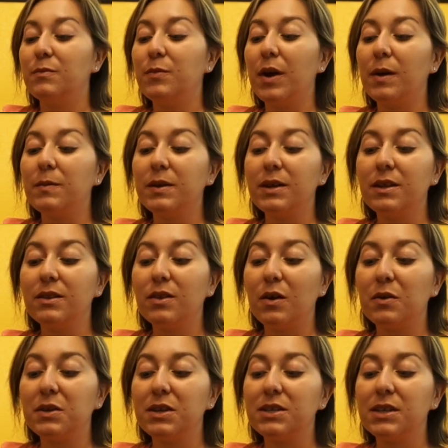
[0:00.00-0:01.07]
Probably the
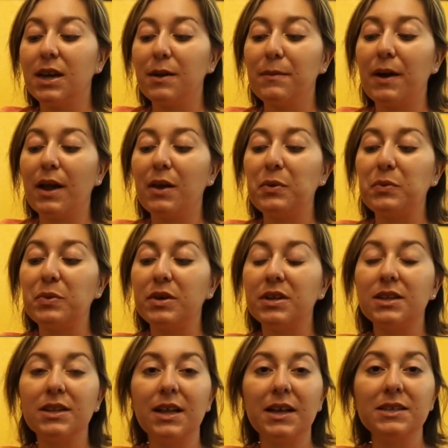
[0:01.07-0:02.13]
only time I
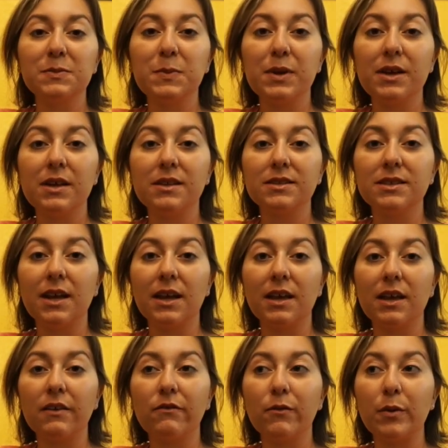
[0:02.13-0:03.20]
would clasp it is
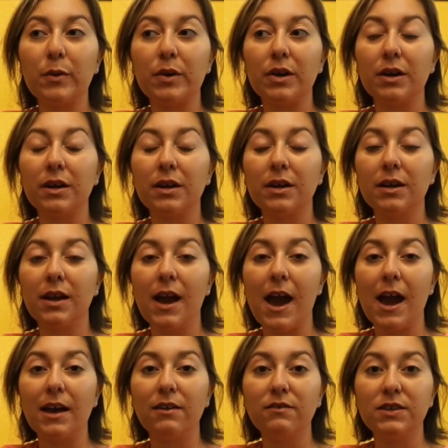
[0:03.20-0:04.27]
like if we were
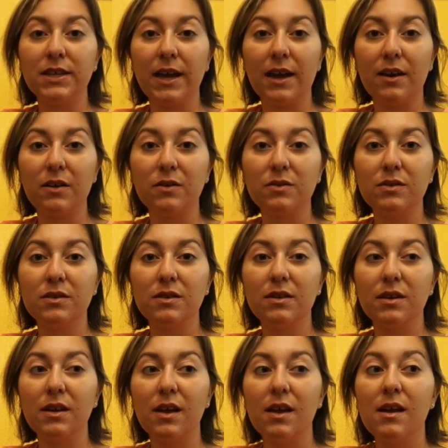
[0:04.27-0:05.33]
out of town,
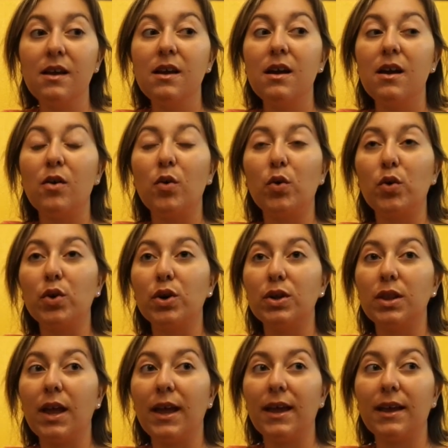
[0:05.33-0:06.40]
or
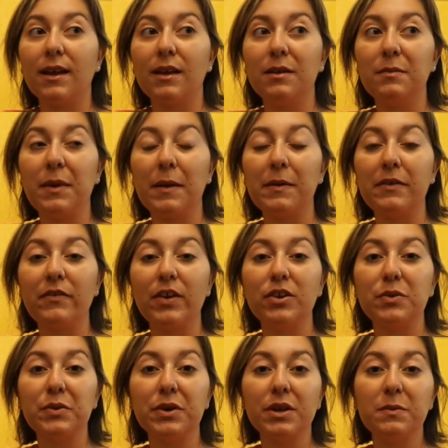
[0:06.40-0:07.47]
like maybe if I
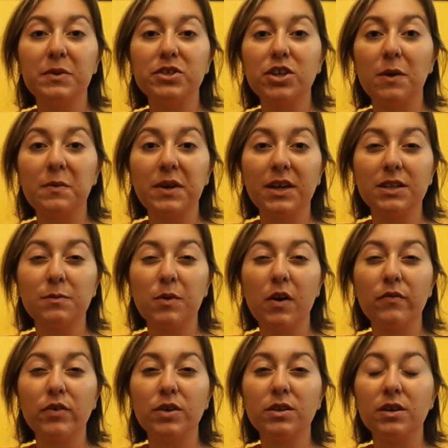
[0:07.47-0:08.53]
knew we were gonna be shopping at the mall
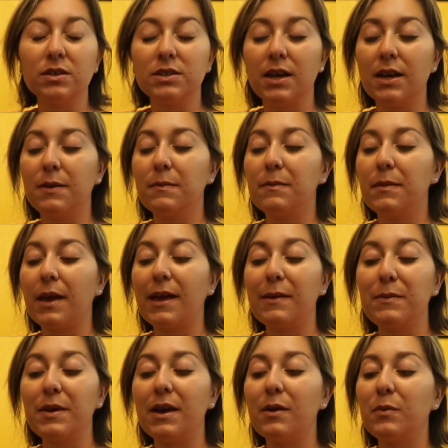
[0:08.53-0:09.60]
for a long time,
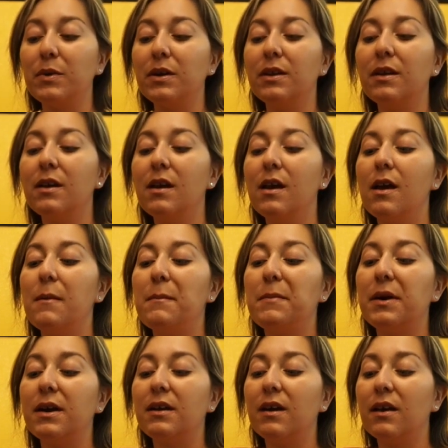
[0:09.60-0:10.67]
maybe I would.
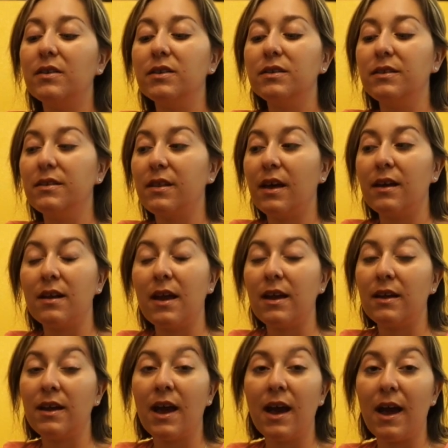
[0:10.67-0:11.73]
But other than that, I
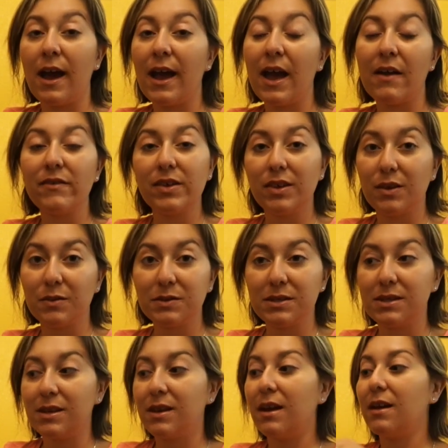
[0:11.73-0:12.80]
haven't used
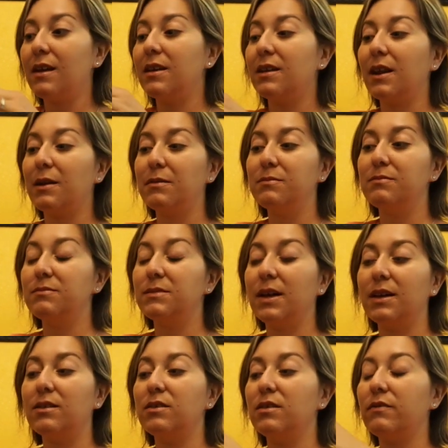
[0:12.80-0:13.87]
it yet, and
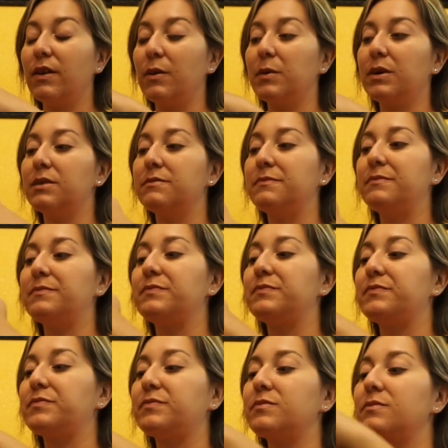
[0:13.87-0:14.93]
I don't know if I
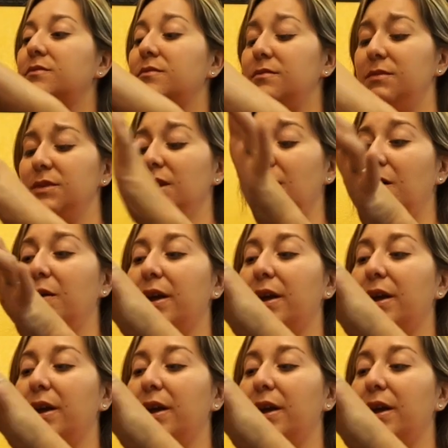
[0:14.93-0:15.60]
will.